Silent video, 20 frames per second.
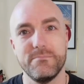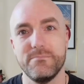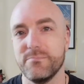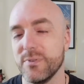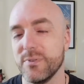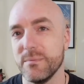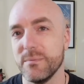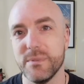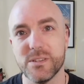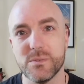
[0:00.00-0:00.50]

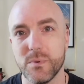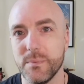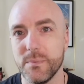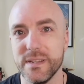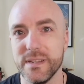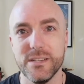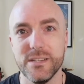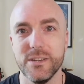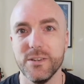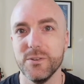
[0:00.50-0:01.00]
pretty much what we
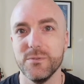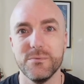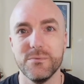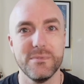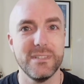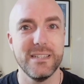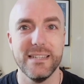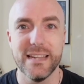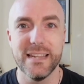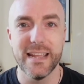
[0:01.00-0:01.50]
do
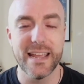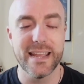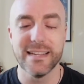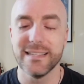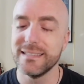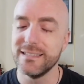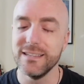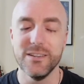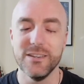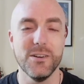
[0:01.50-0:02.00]
today
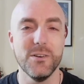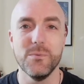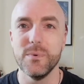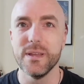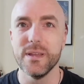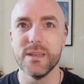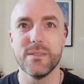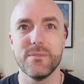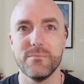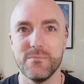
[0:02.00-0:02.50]
still
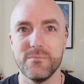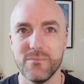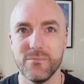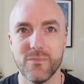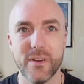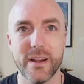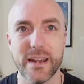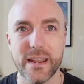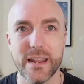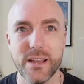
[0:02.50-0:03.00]
with
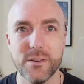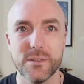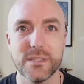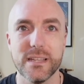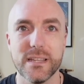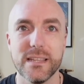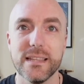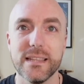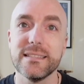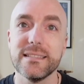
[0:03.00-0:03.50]
radios.
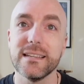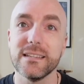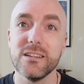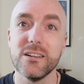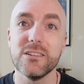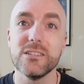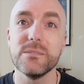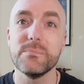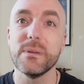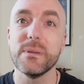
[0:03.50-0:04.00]
And this
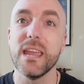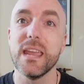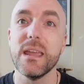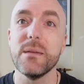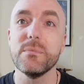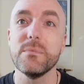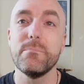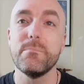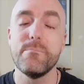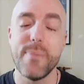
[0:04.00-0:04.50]
technology became
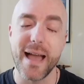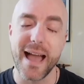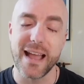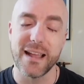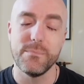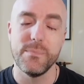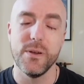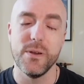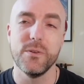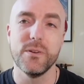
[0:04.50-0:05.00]
the
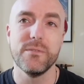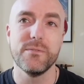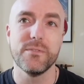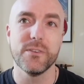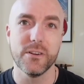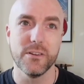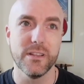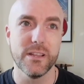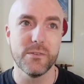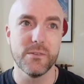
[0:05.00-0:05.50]
backbone of
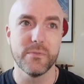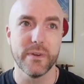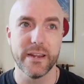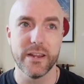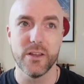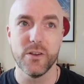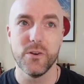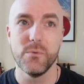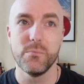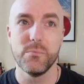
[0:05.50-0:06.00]
early
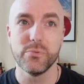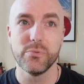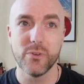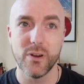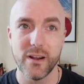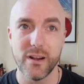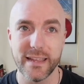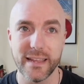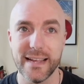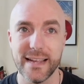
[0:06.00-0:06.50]
radio
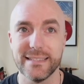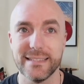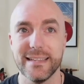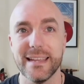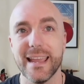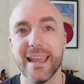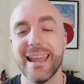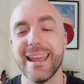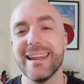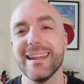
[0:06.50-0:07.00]

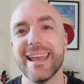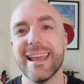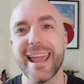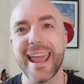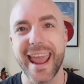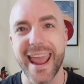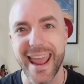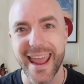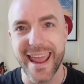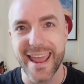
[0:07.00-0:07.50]
broadcasting, and
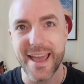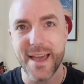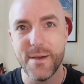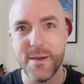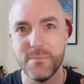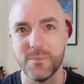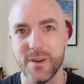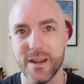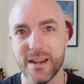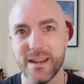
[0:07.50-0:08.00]

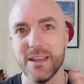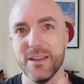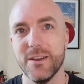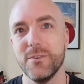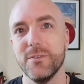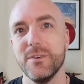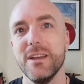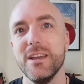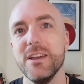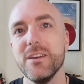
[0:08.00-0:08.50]
AM
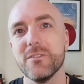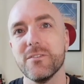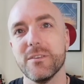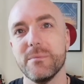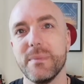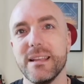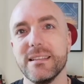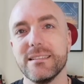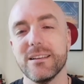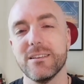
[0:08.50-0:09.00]
radio
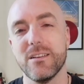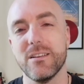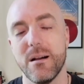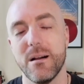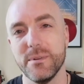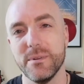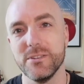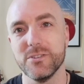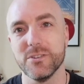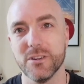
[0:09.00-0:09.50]
remains a
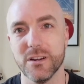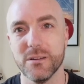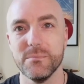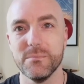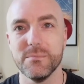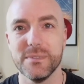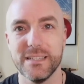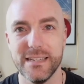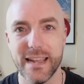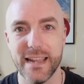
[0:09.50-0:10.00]
common term
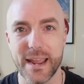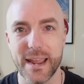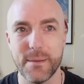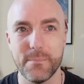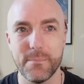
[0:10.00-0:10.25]
today.